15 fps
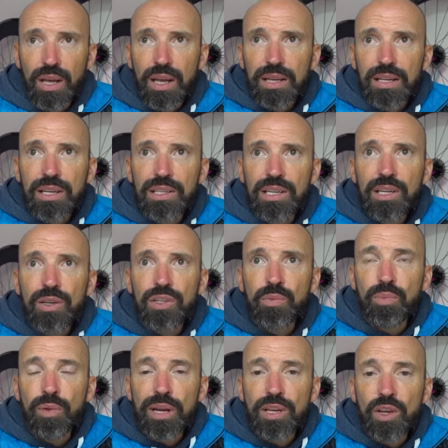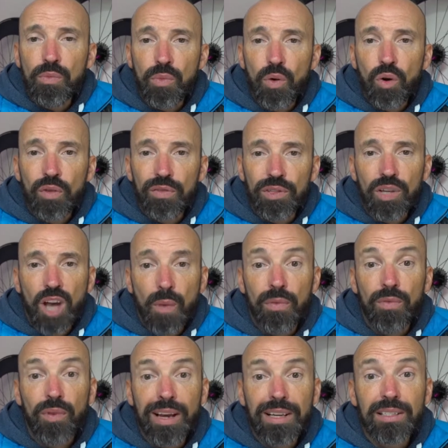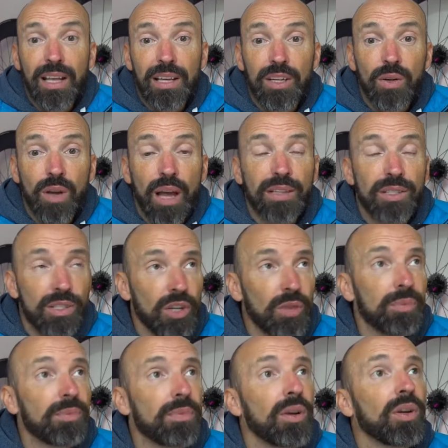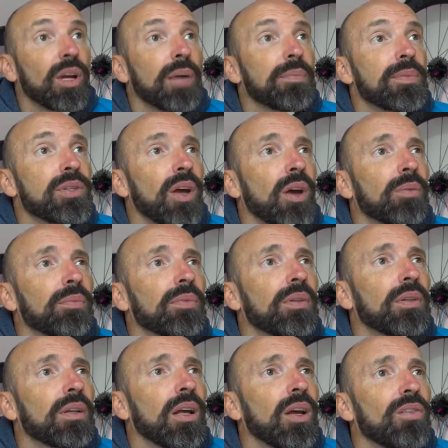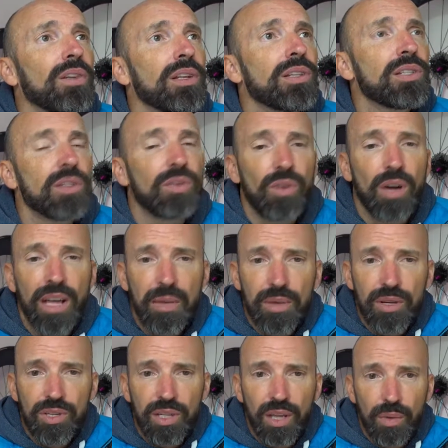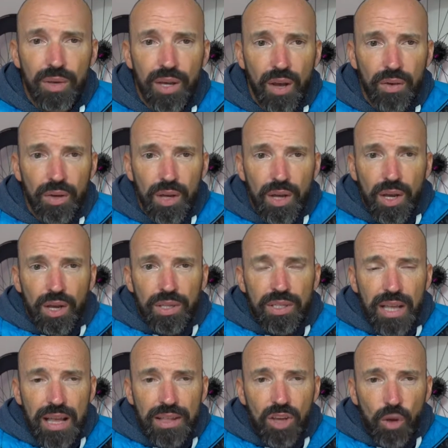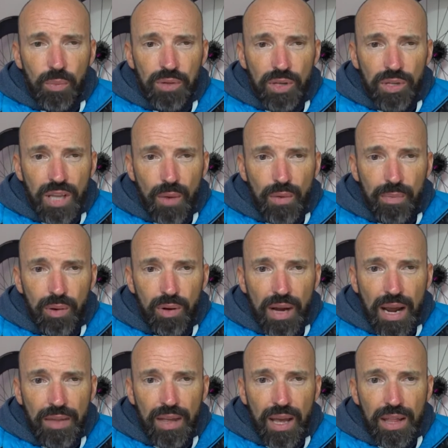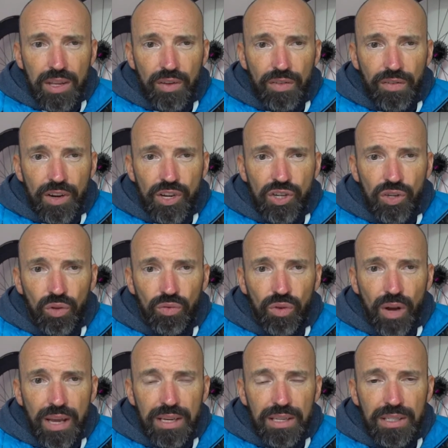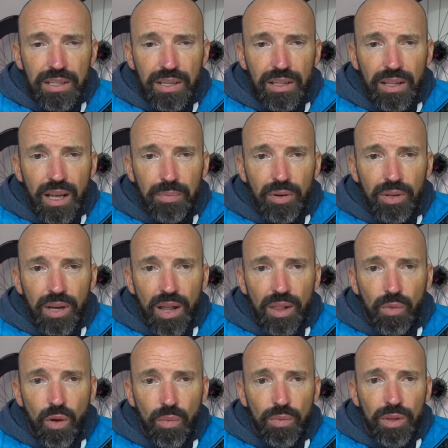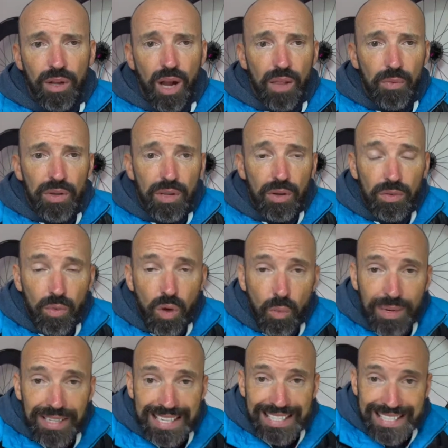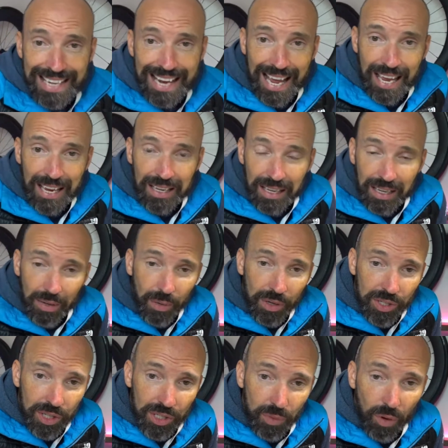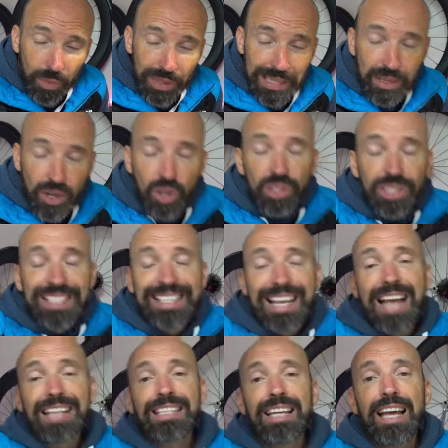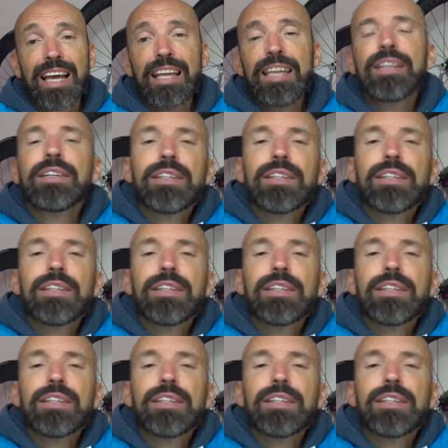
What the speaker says: continue to bring you more of the type of race that you like to do. Okay, so hopefully this is the right image. There we go. So they're the options that we put out there. The official race, and I put like the one we did today, which is the one we did on Saturday,